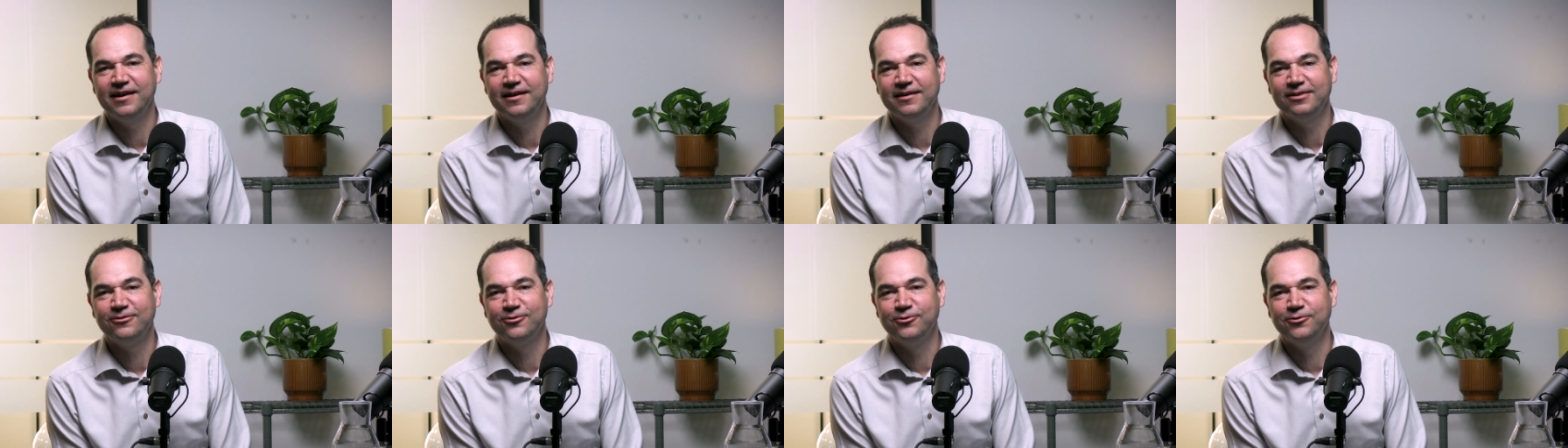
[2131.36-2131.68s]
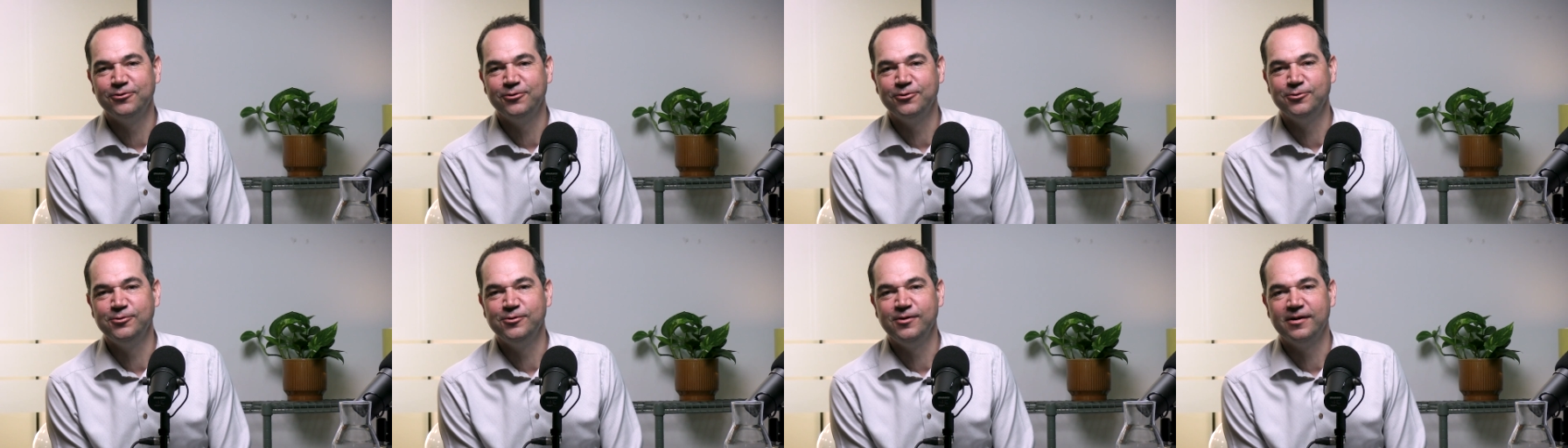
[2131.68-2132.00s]
there to
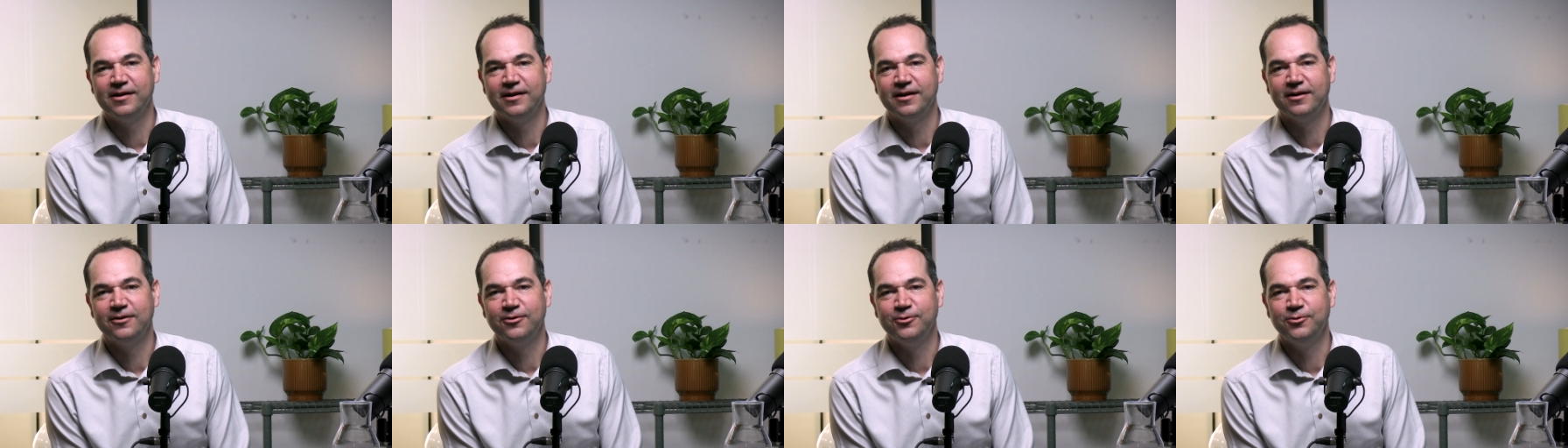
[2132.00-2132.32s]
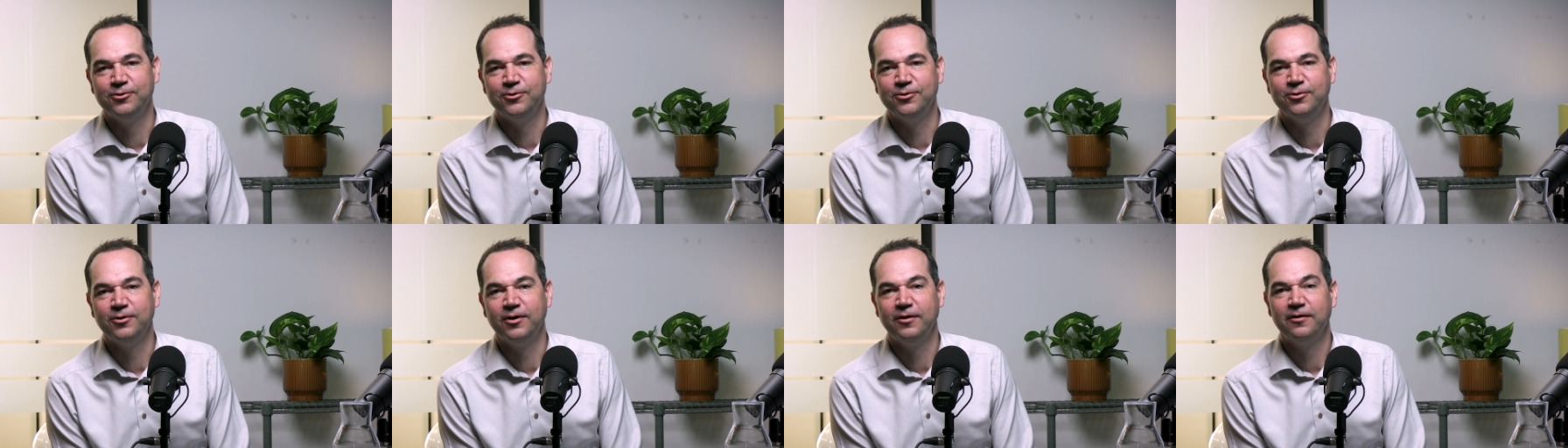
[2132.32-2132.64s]
you
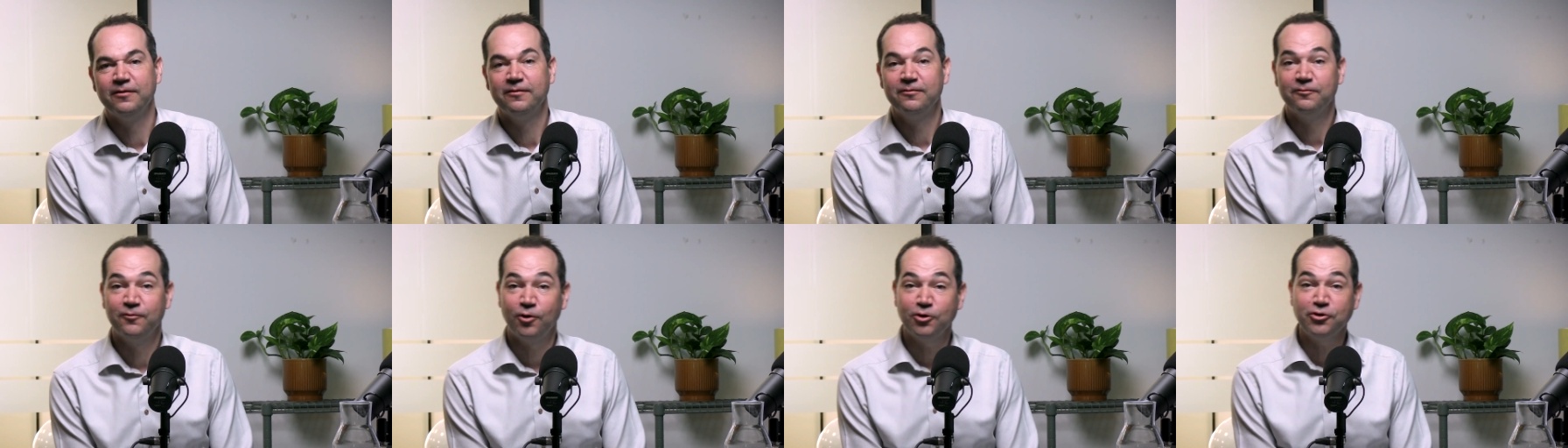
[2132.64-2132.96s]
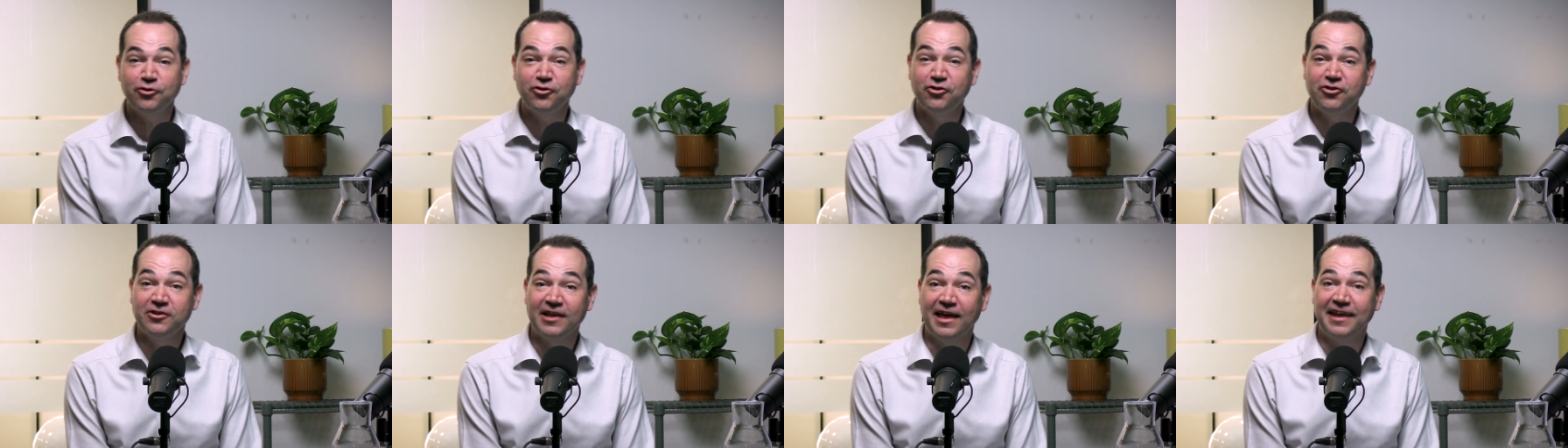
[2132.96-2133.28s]
who
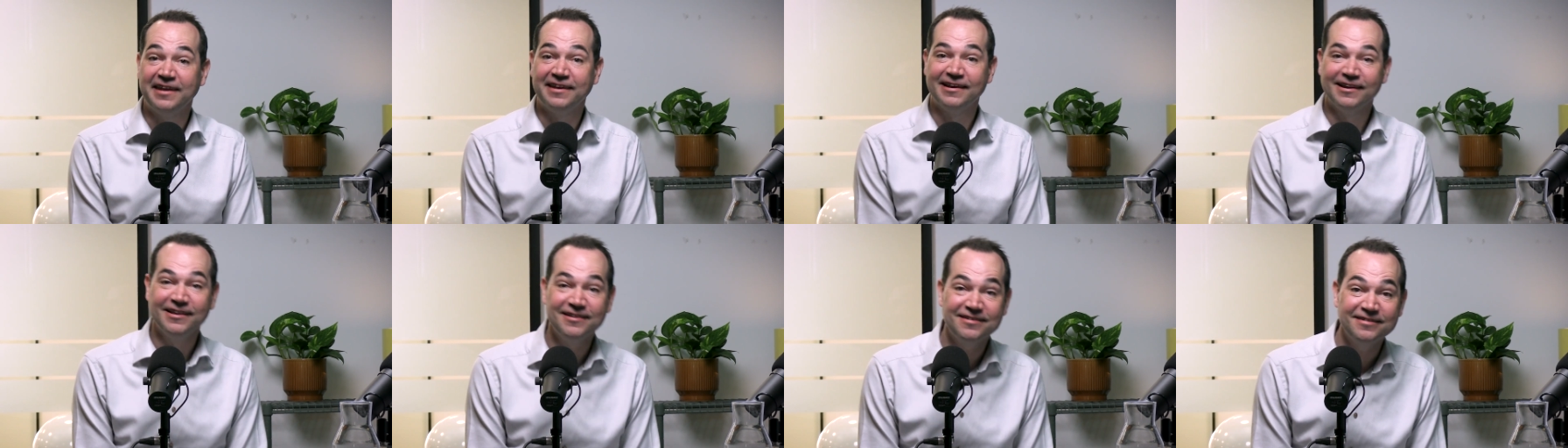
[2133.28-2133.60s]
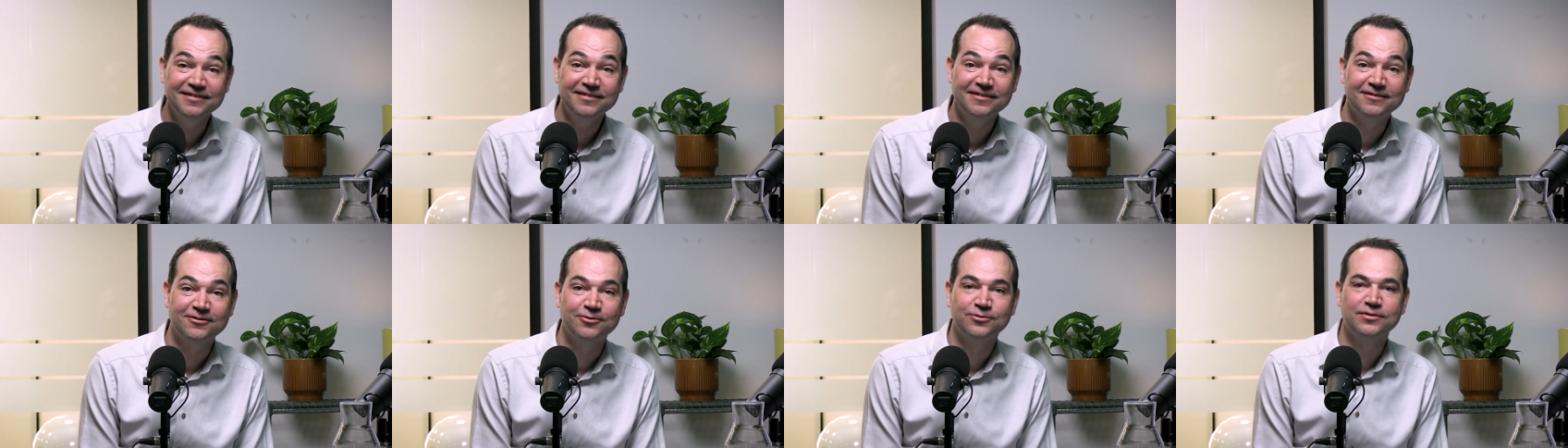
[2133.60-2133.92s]
watched and
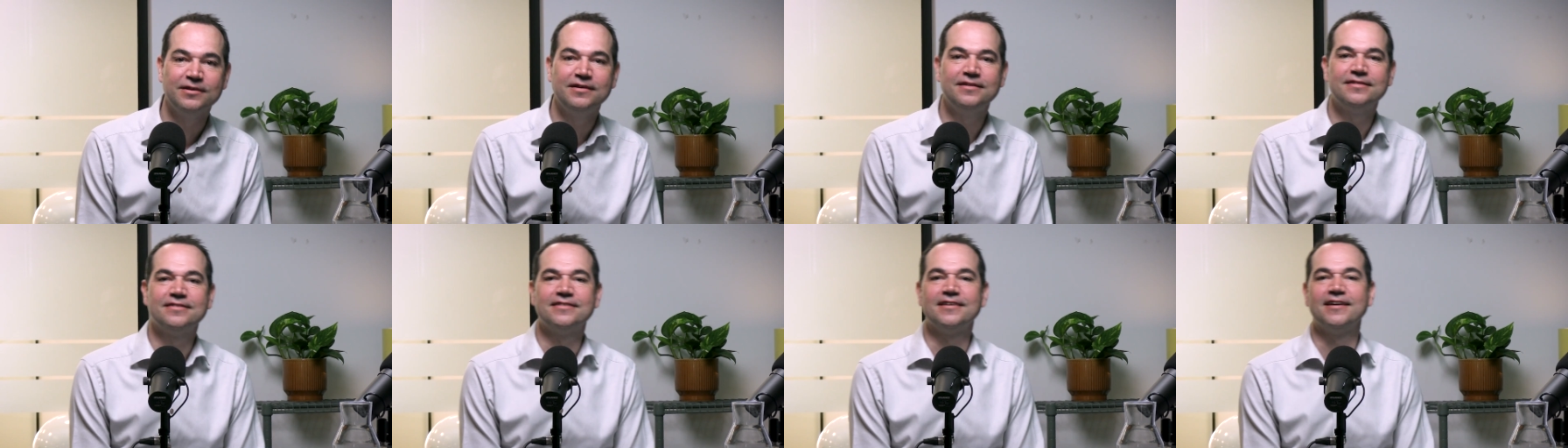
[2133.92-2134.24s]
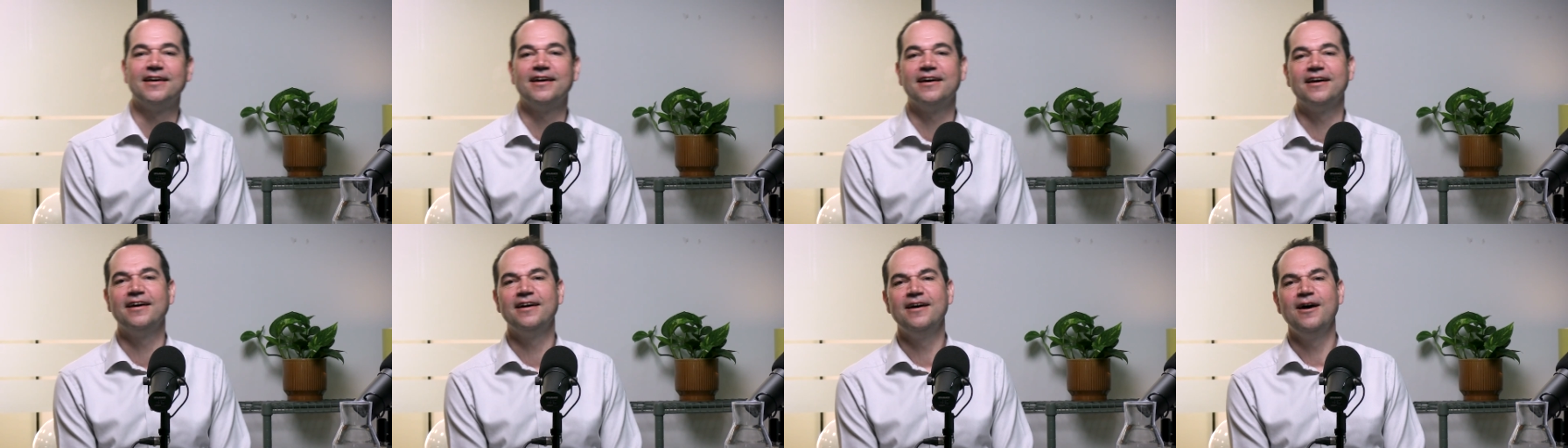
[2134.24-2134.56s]
listened to this
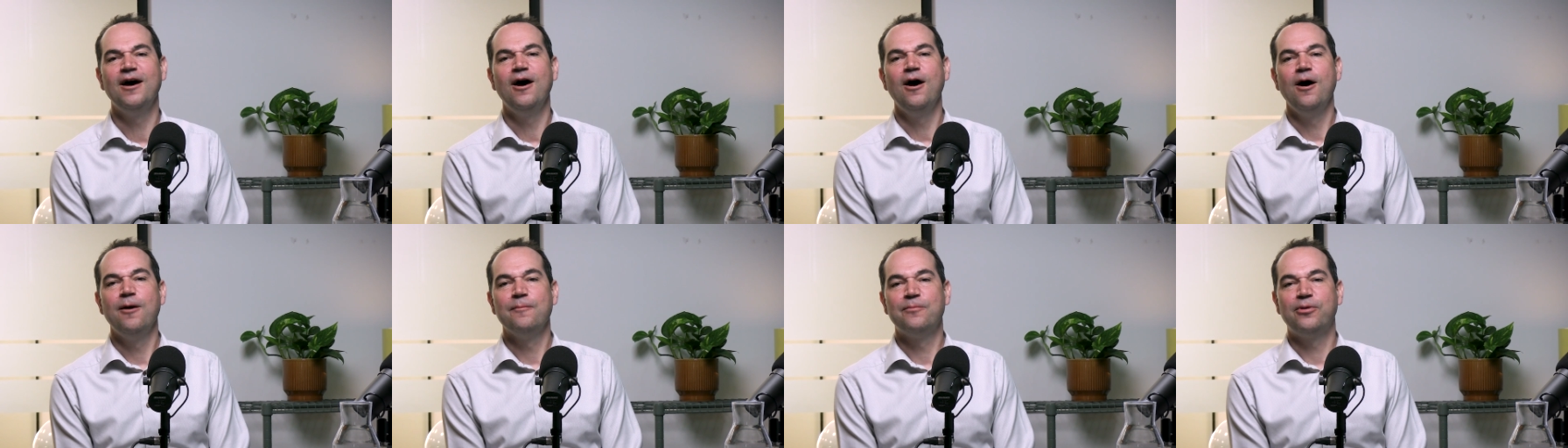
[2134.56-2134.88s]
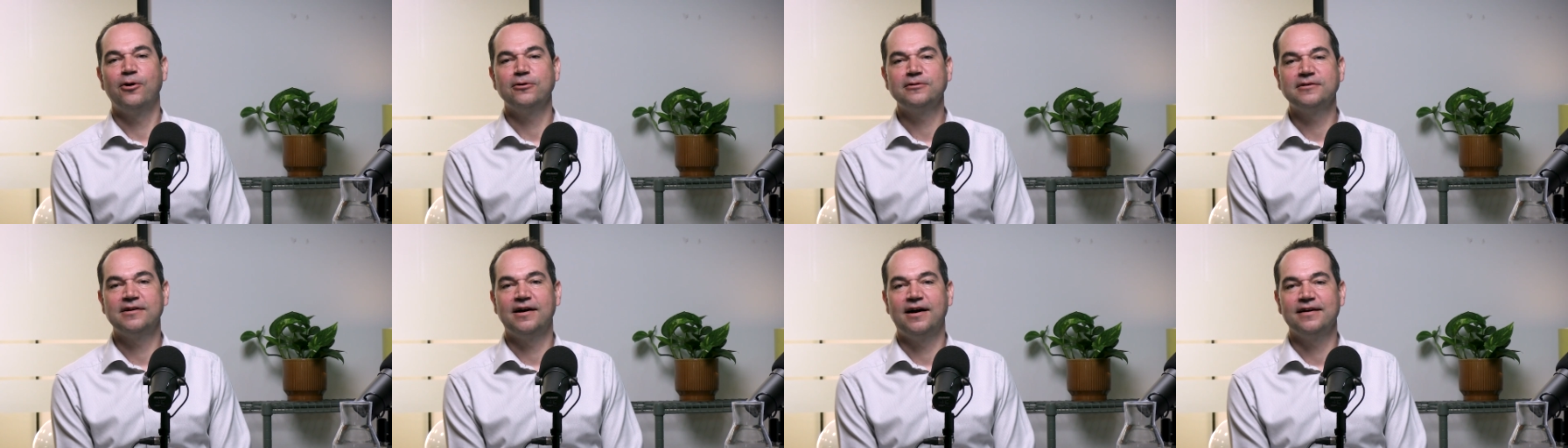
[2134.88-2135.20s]

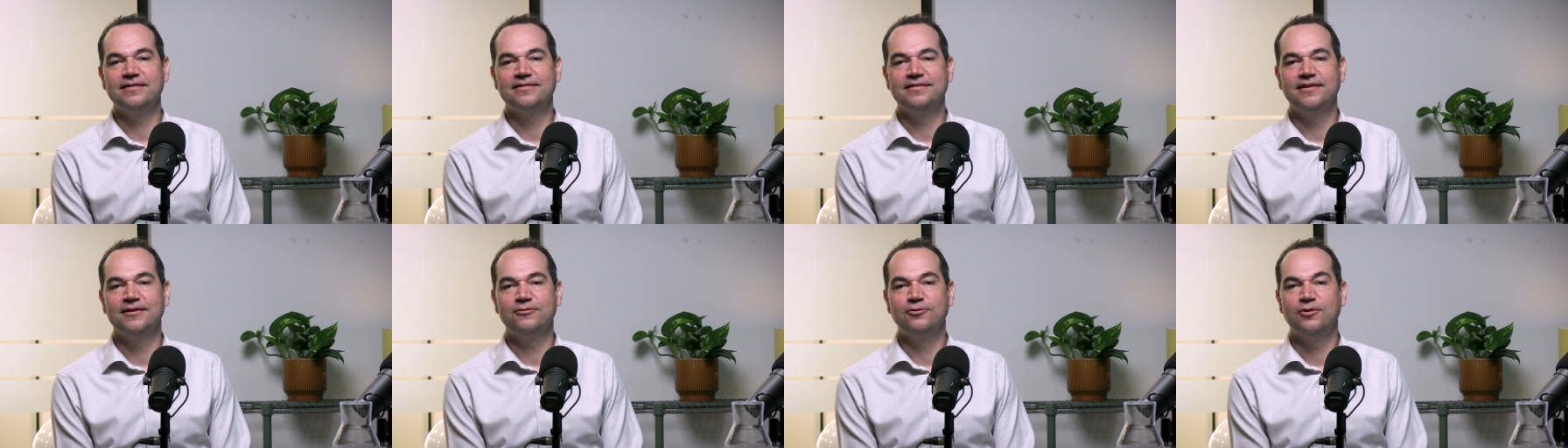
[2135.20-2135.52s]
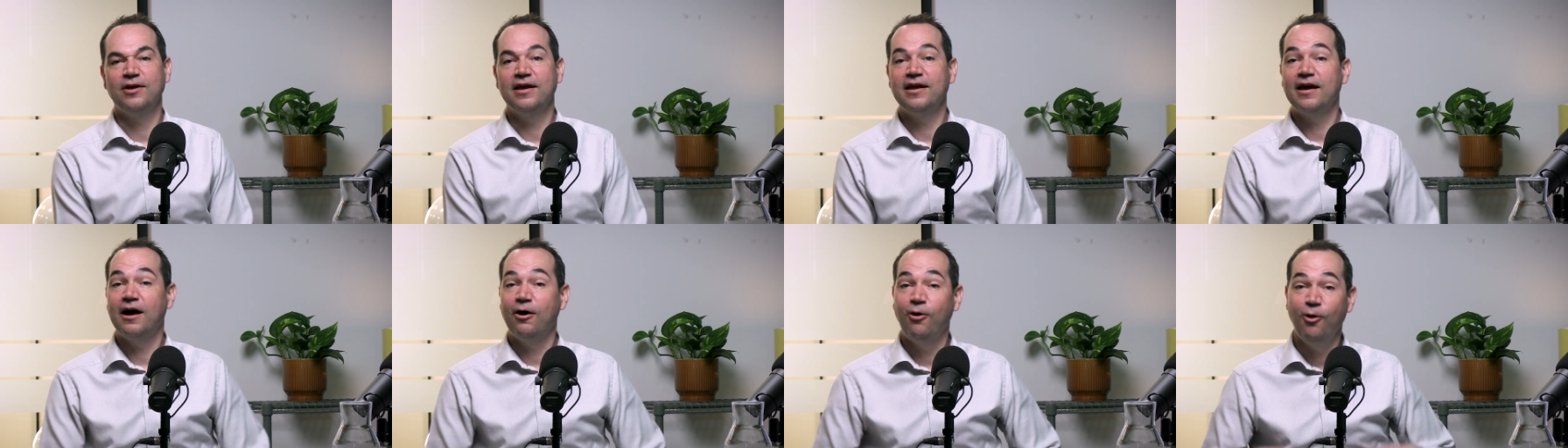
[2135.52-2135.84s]
podcast here today.